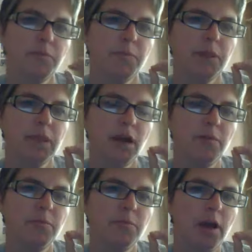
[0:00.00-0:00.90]

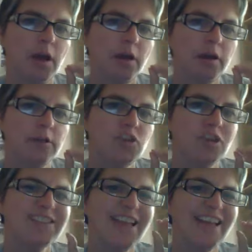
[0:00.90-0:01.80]
become
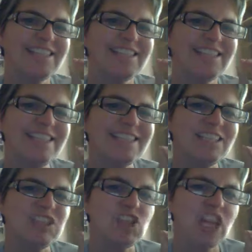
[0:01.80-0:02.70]
just
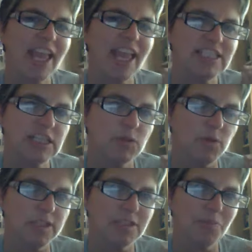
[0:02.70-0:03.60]
disenchanted
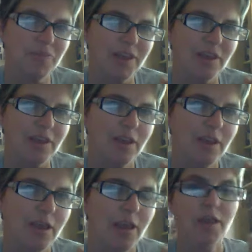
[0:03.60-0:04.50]
with something,
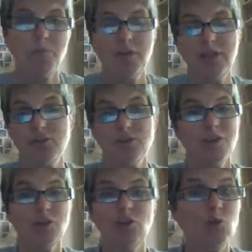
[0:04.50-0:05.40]
means
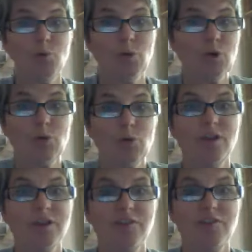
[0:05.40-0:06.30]
you were
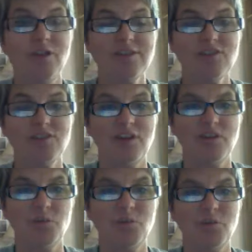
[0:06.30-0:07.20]
really
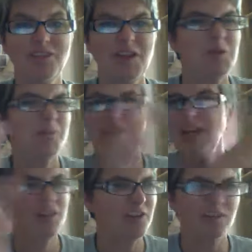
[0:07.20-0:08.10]
fascinated with, but
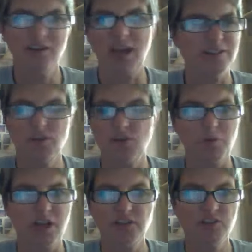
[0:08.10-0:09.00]
now you're not so
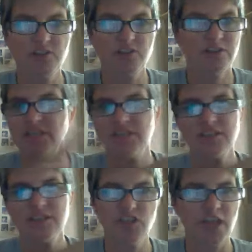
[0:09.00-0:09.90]
much. You're
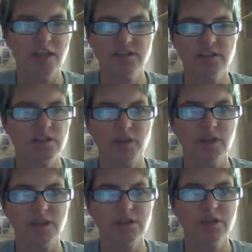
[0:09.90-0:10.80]
disenchanted with
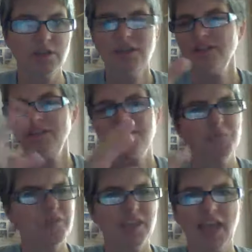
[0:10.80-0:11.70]
it.
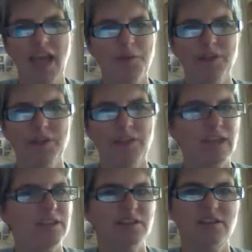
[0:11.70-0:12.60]
Something happened that